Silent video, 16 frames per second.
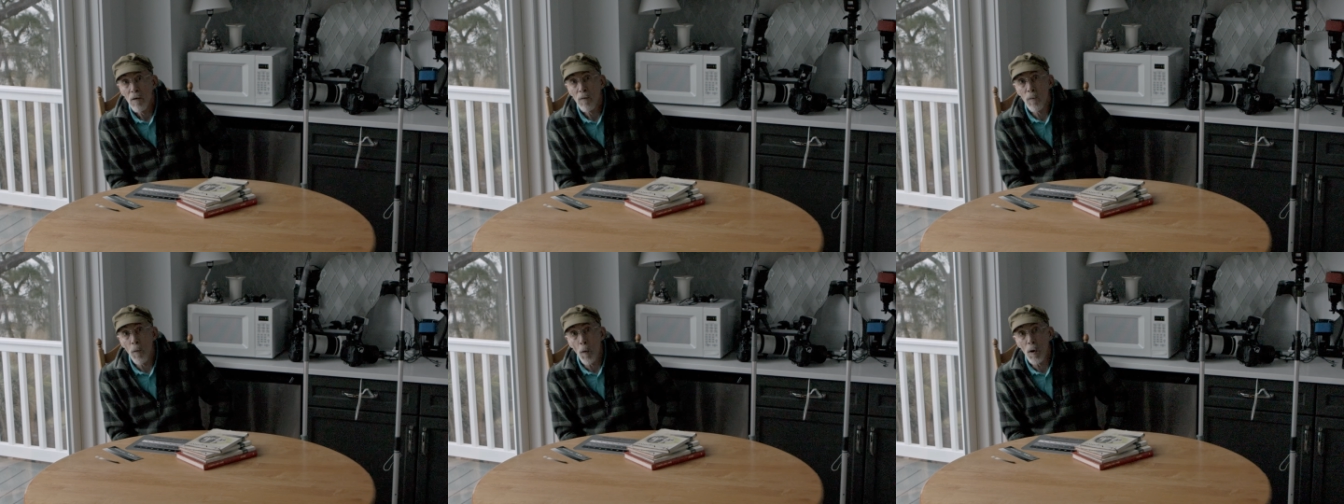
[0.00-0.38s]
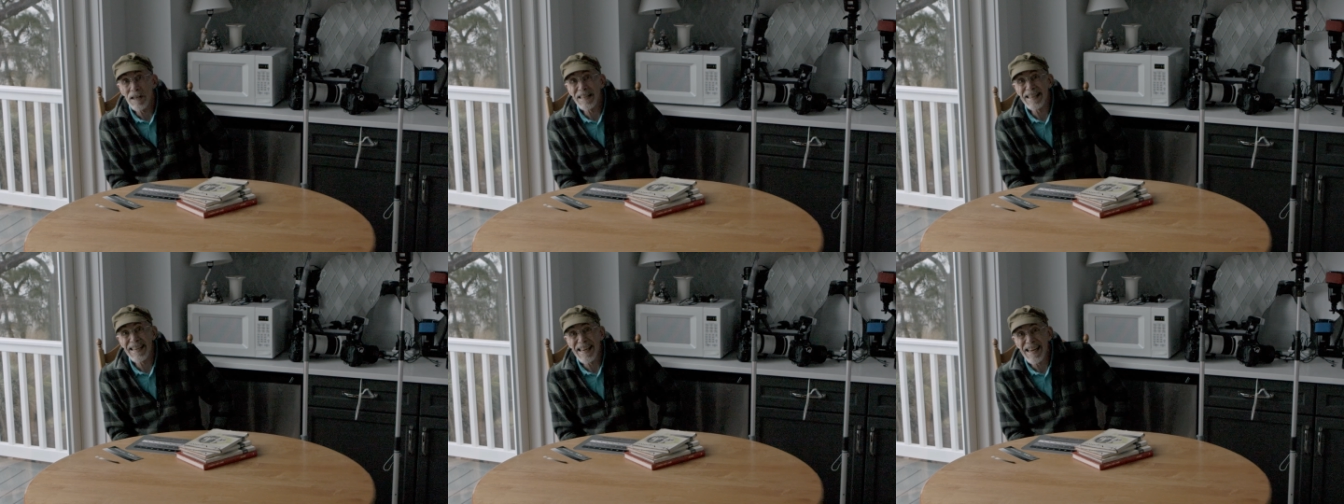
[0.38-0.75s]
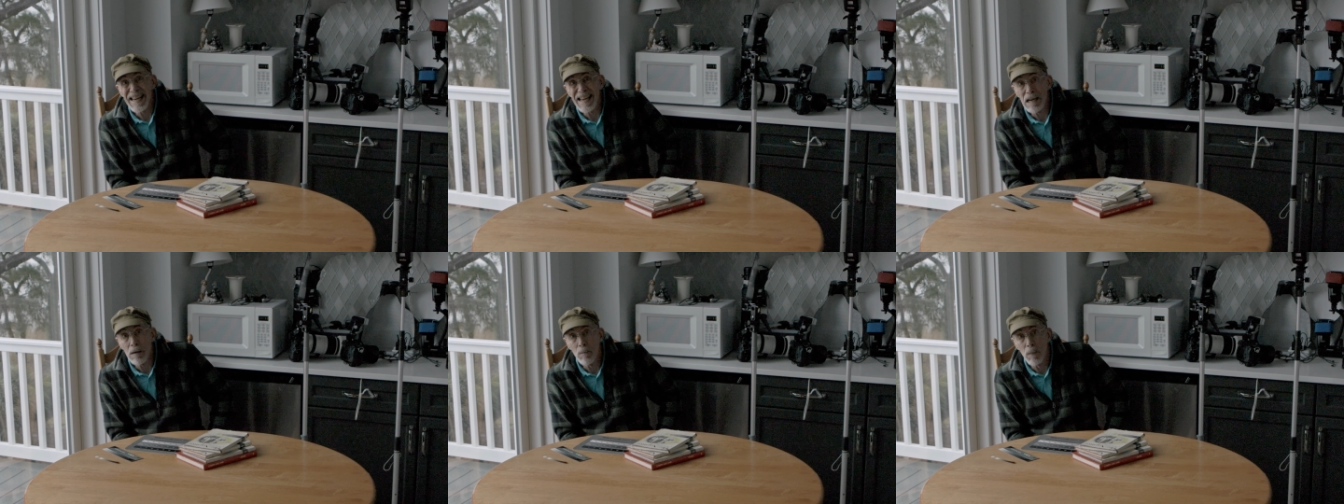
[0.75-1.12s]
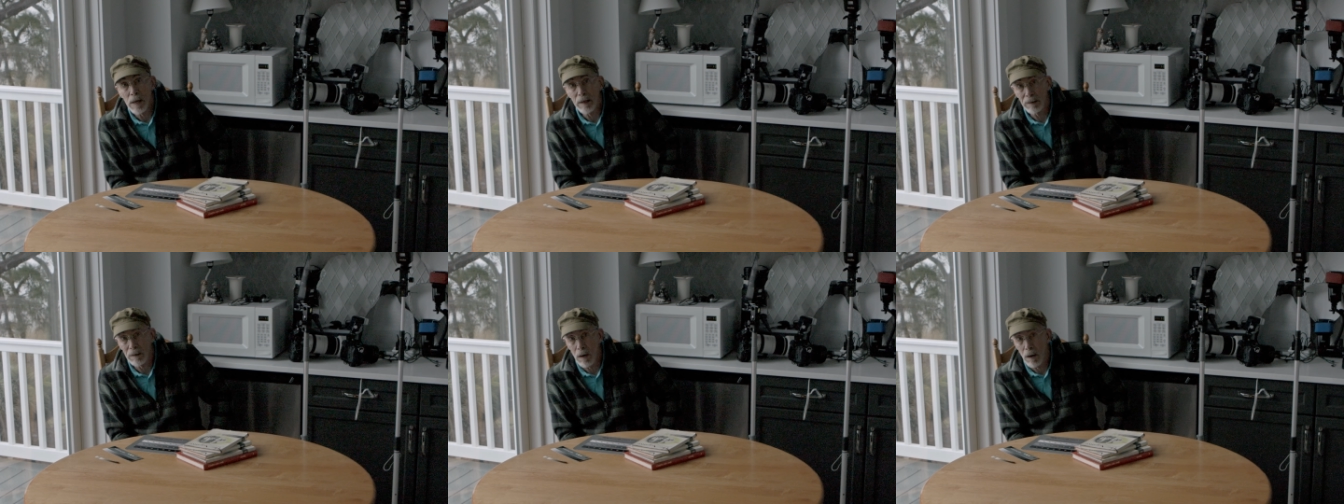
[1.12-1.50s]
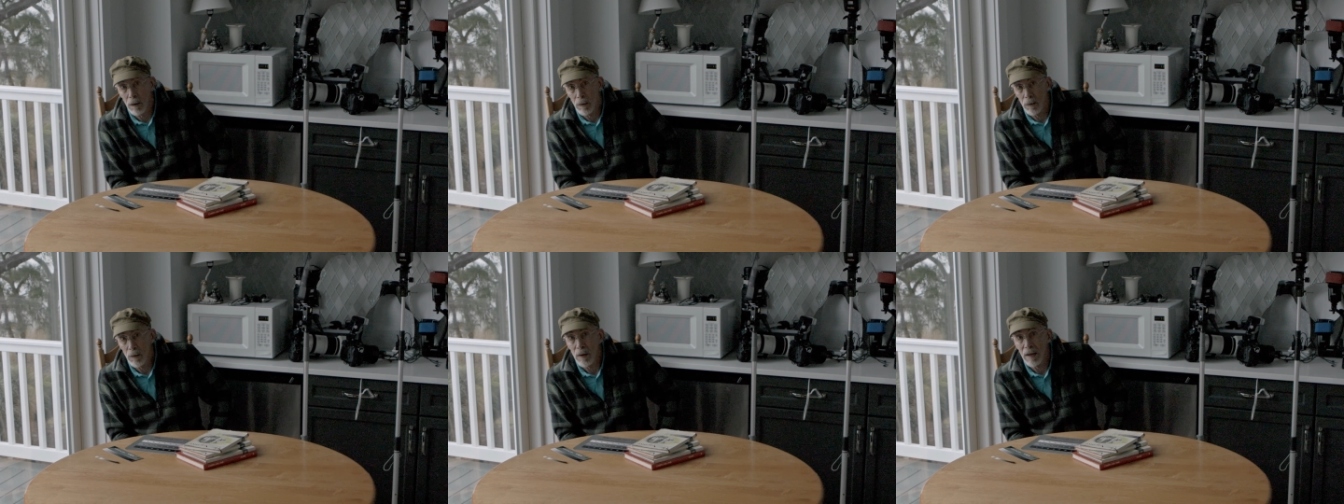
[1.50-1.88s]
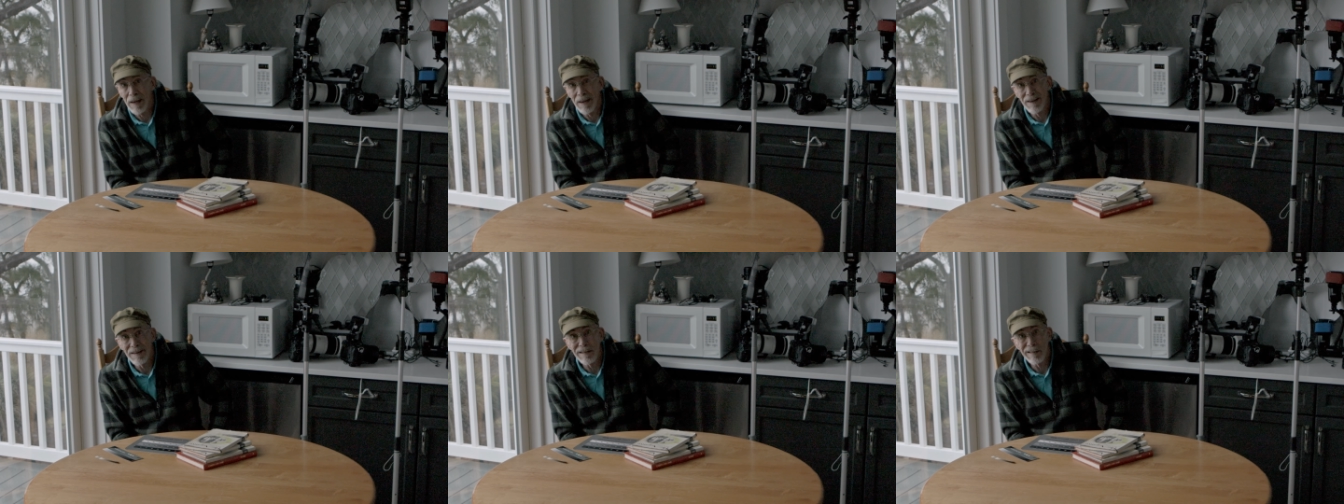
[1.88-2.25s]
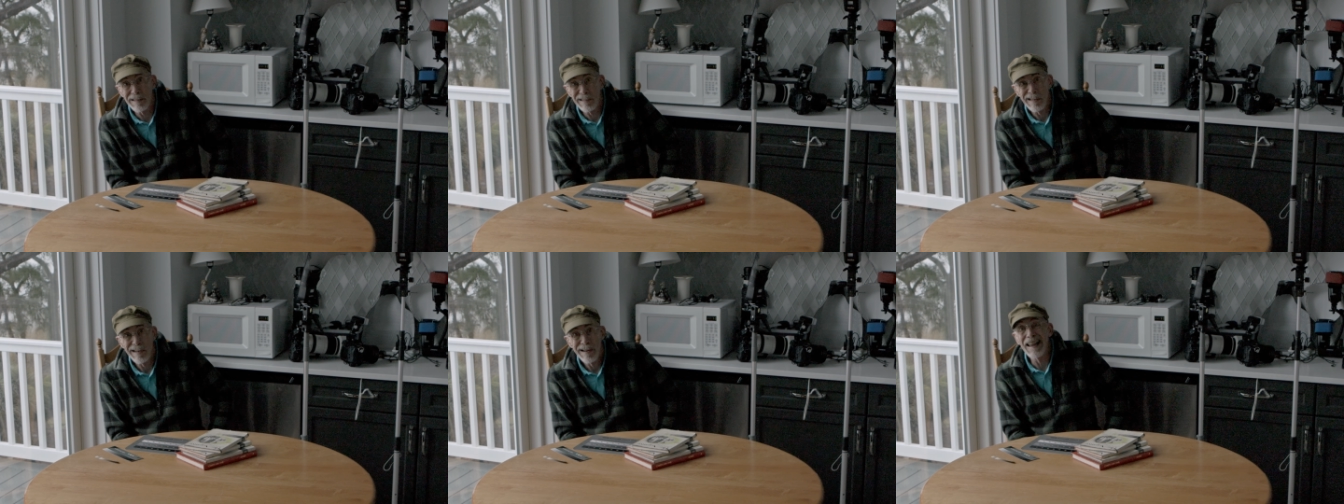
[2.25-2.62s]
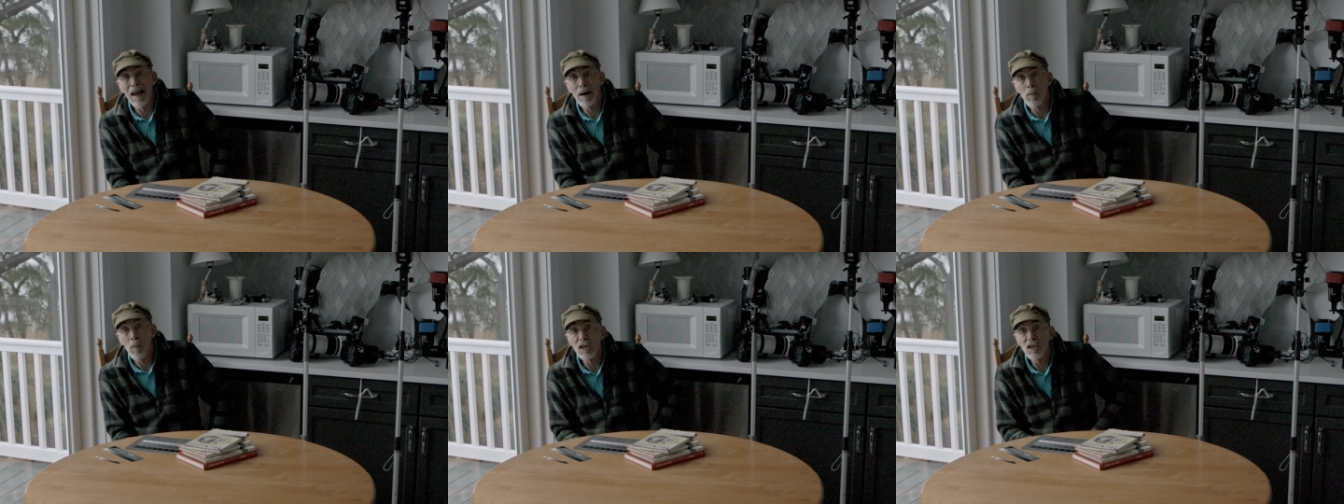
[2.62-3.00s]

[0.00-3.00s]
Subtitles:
14-bit color is got